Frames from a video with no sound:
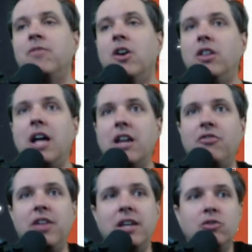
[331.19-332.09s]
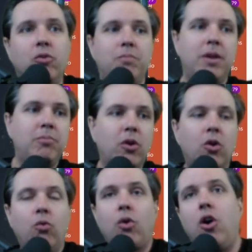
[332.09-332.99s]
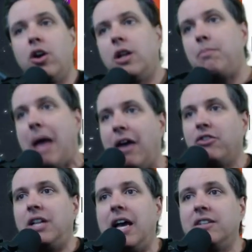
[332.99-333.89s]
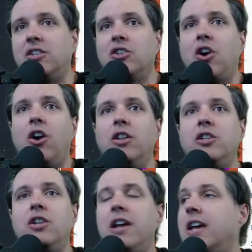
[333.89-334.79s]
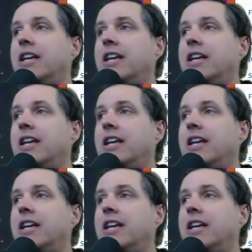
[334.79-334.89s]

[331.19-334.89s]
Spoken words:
A lot of things where people go wrong in a math class in college